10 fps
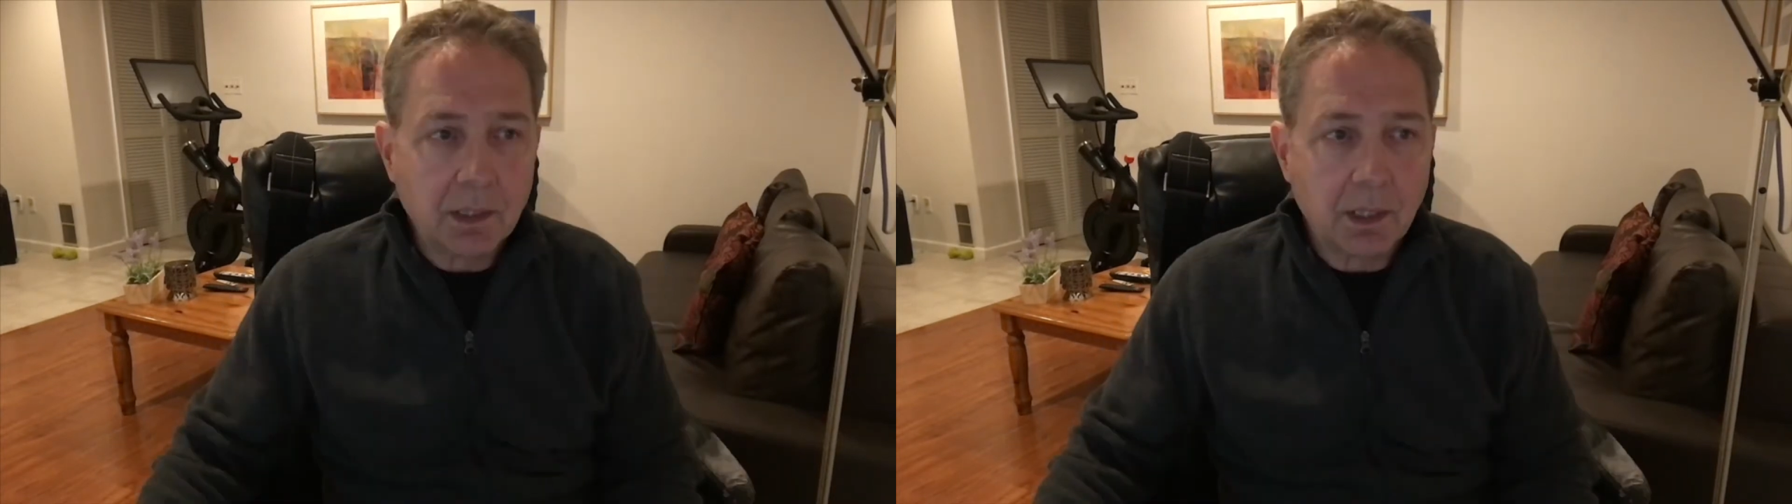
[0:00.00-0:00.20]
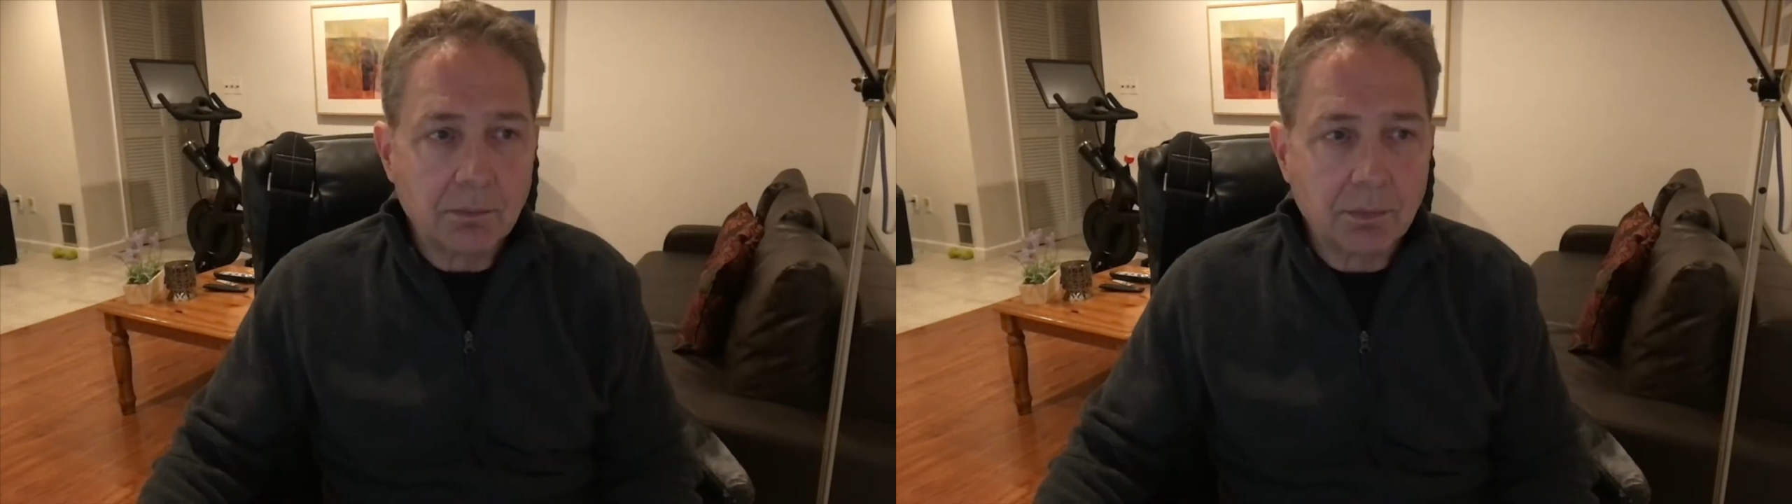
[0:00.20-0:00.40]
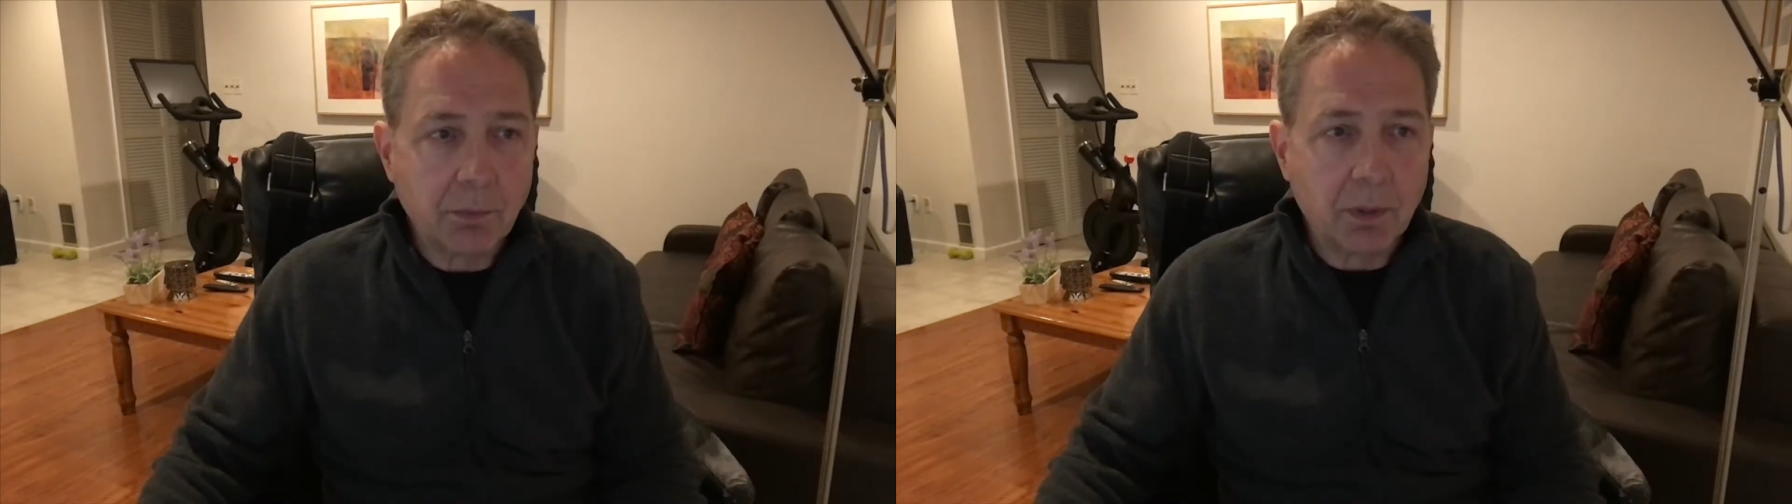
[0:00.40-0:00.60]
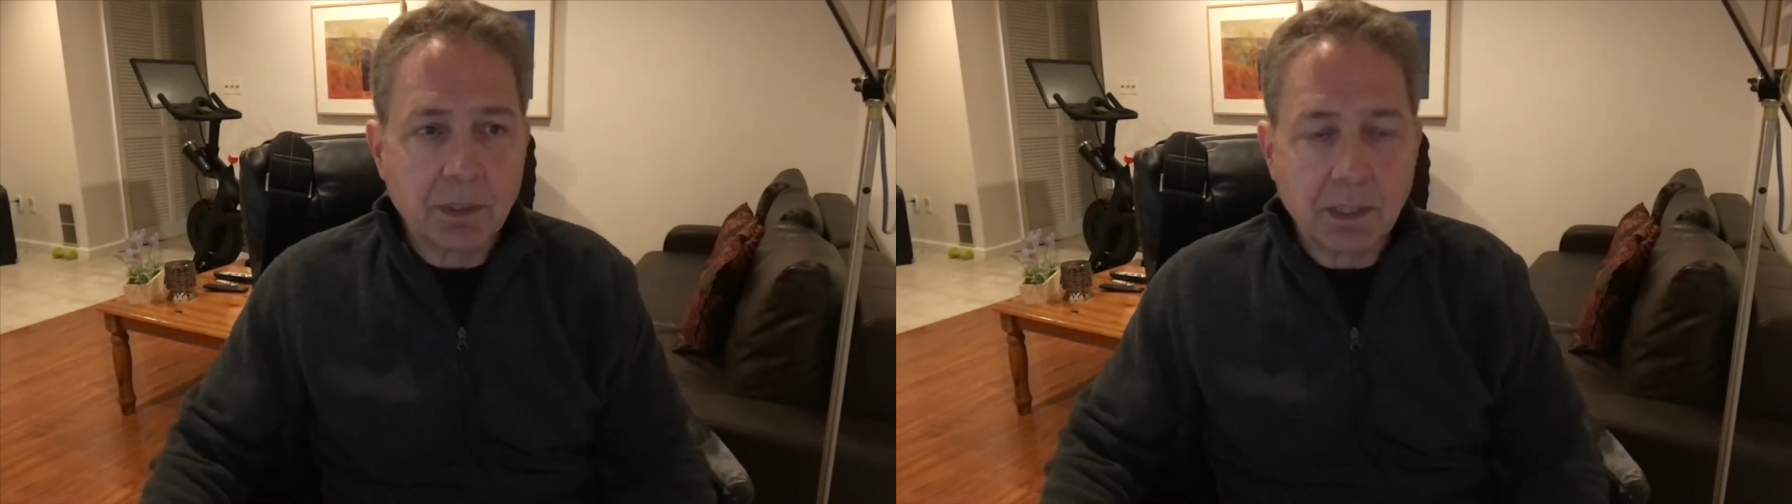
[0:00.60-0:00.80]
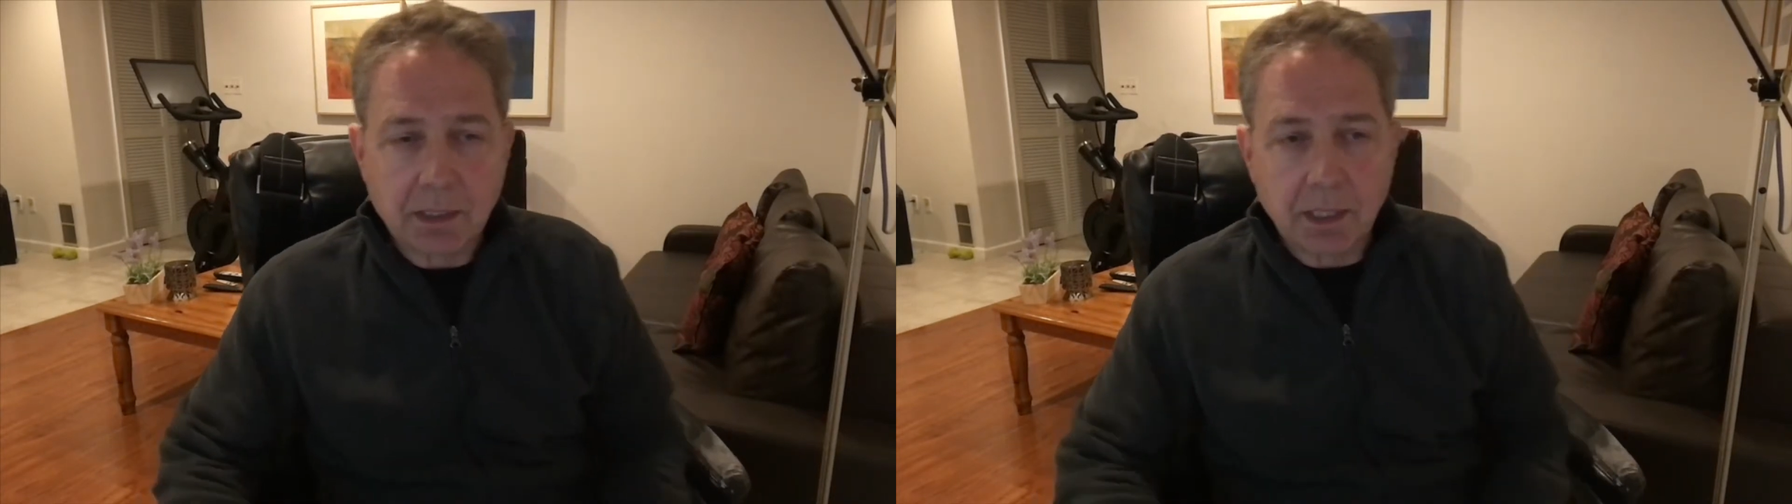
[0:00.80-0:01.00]
From all the
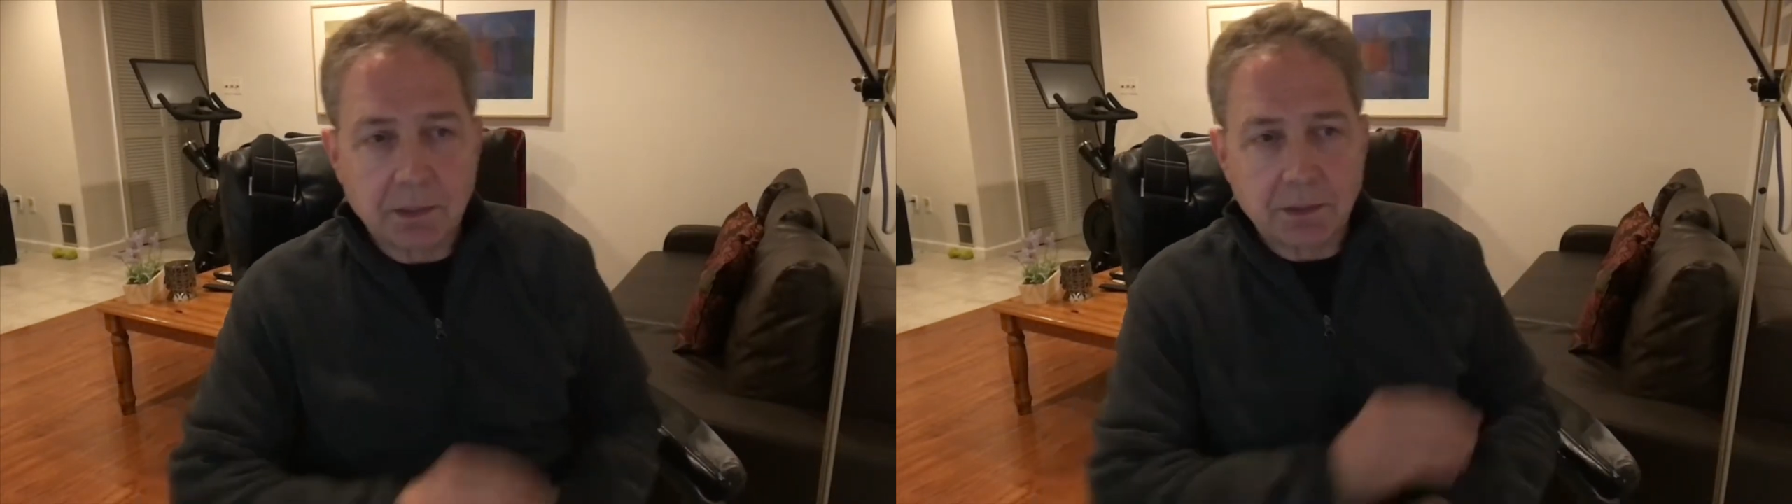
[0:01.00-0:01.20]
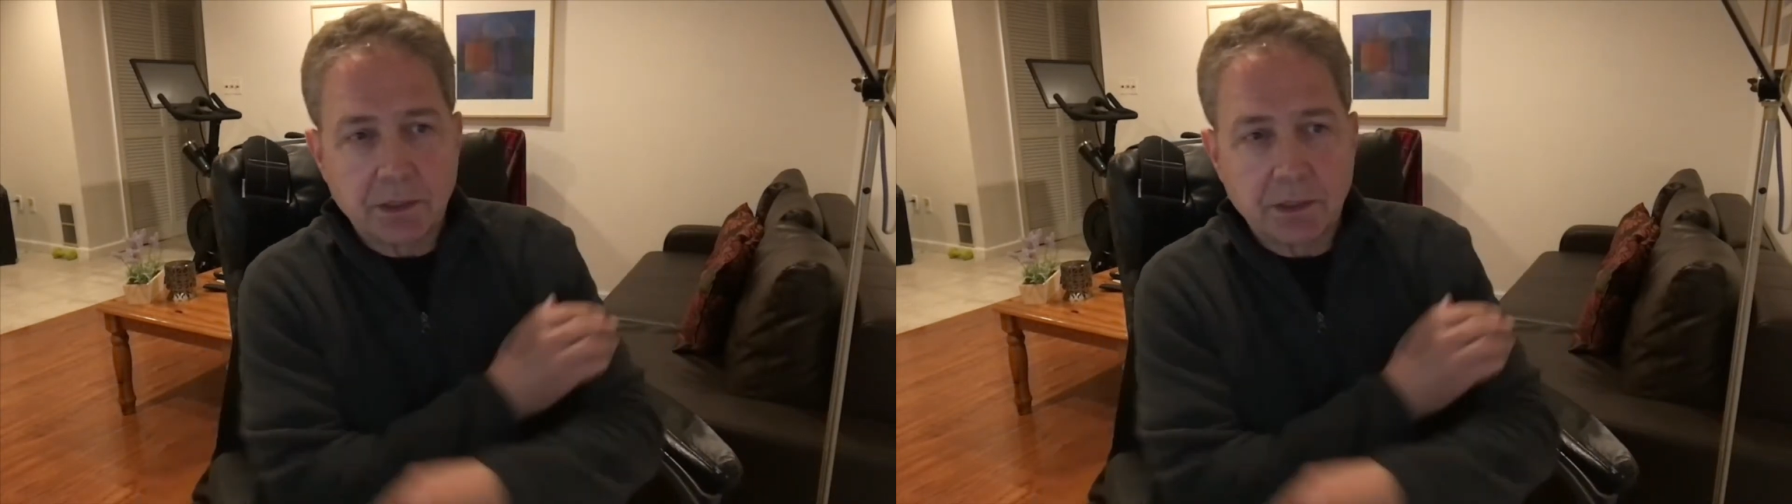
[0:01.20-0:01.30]
technologies